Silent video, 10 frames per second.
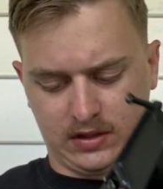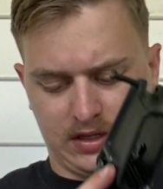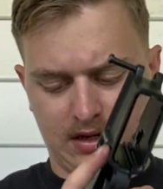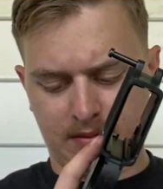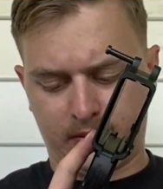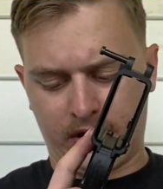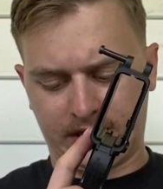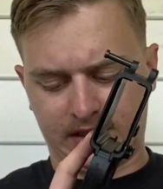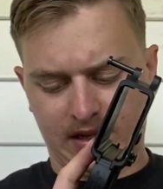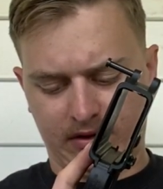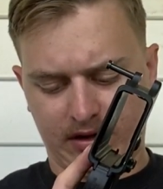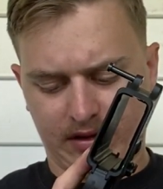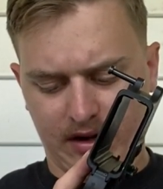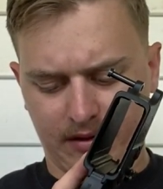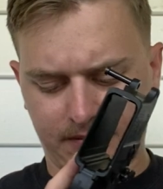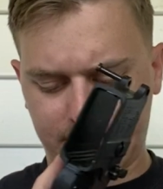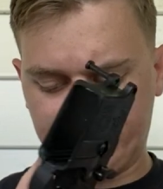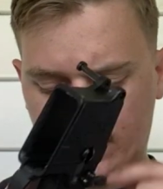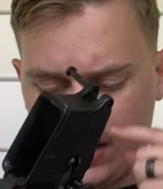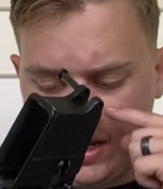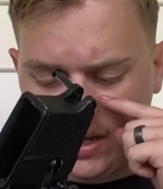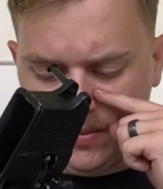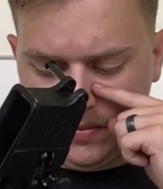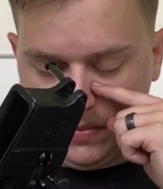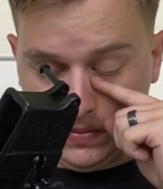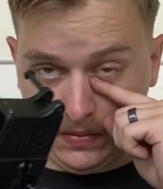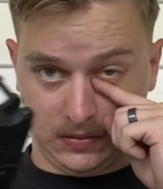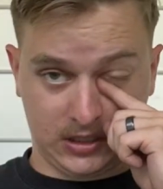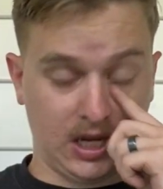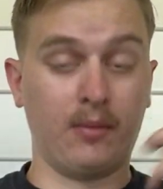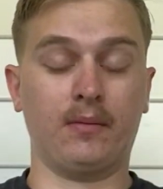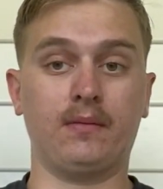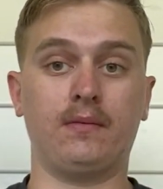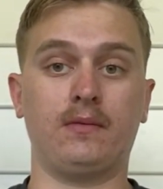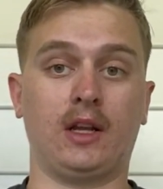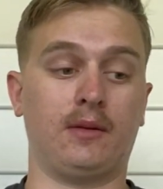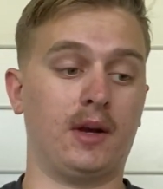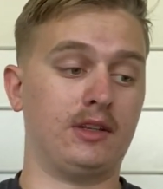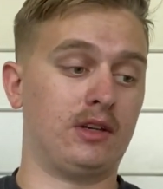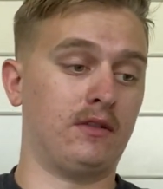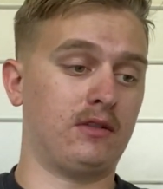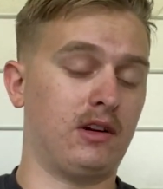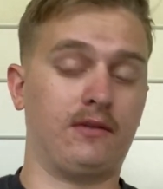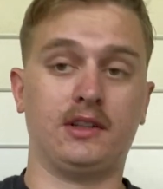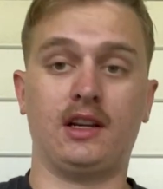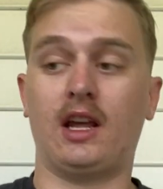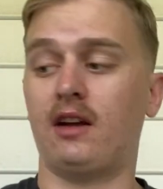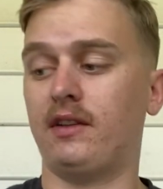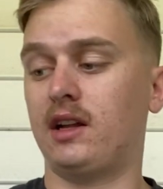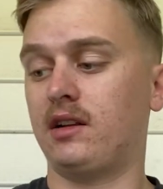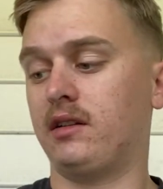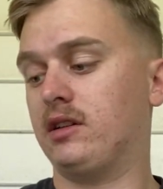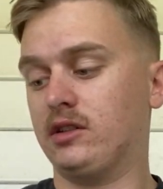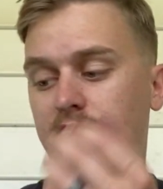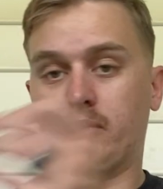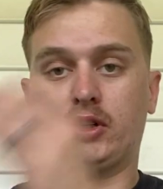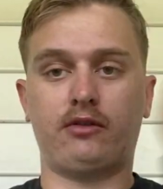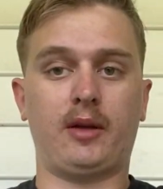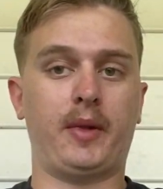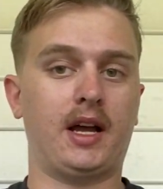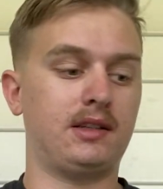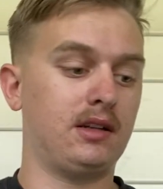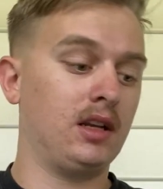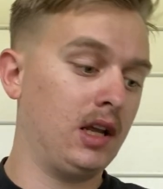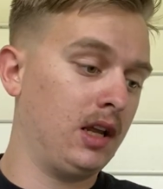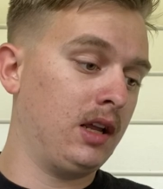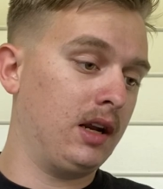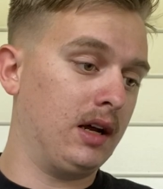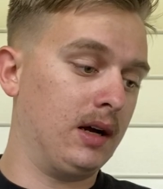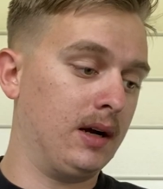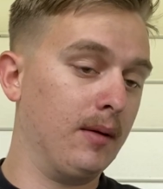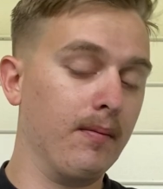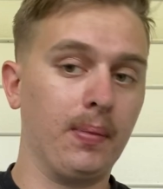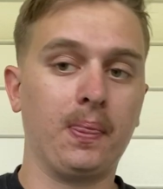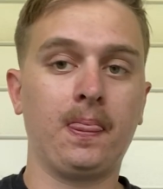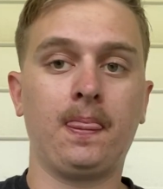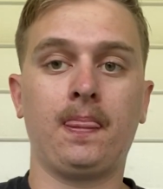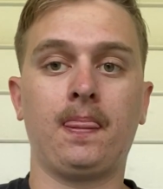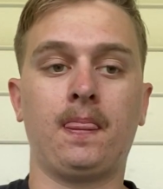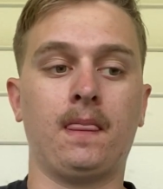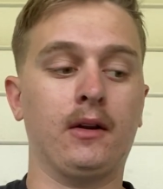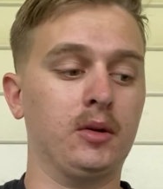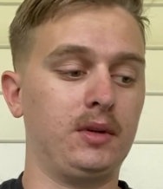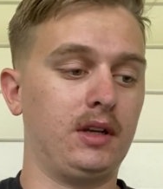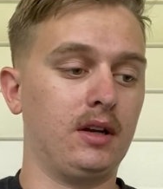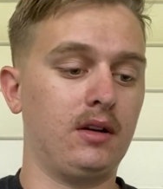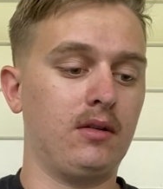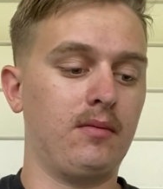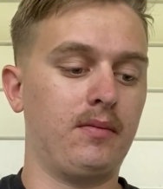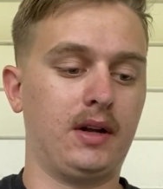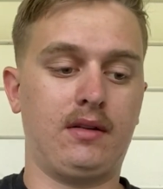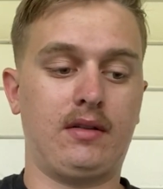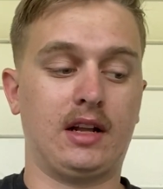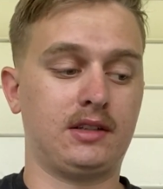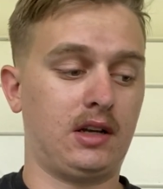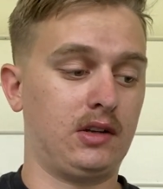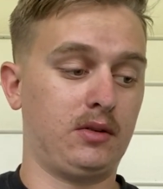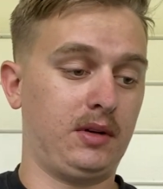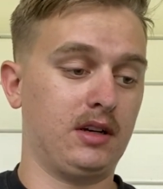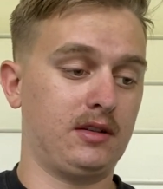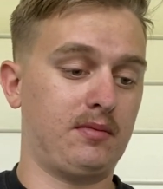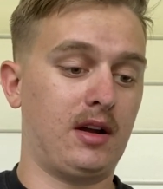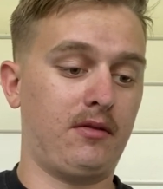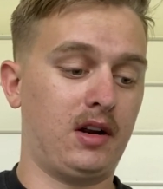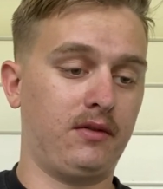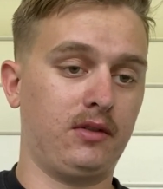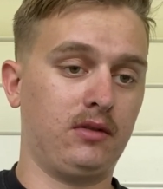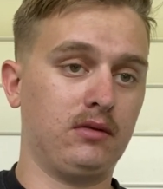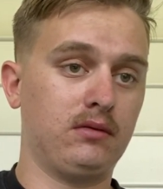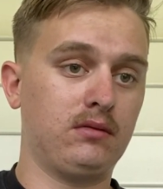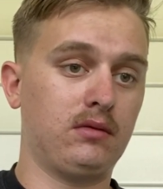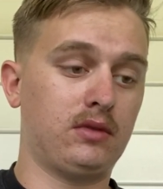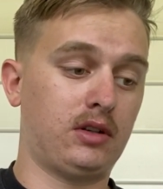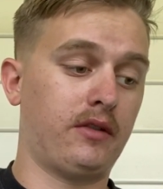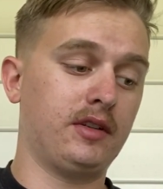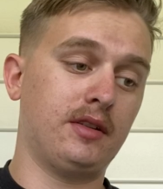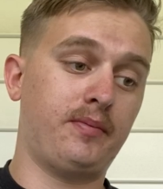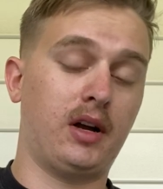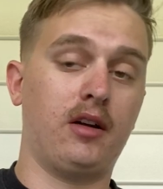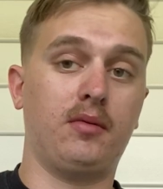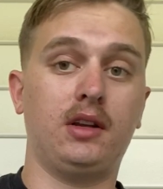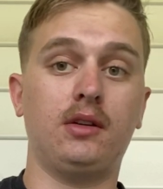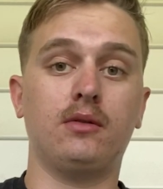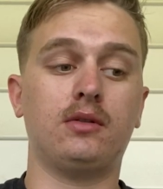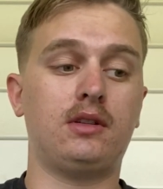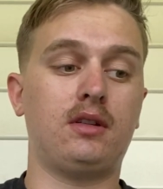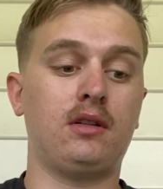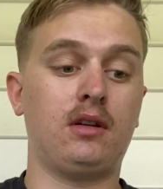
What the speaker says: decompressed thing right there. Some, like my service rifle, didn't have that. I just push it right past it, and you'll be good. But that's also because my rifle service has probably been used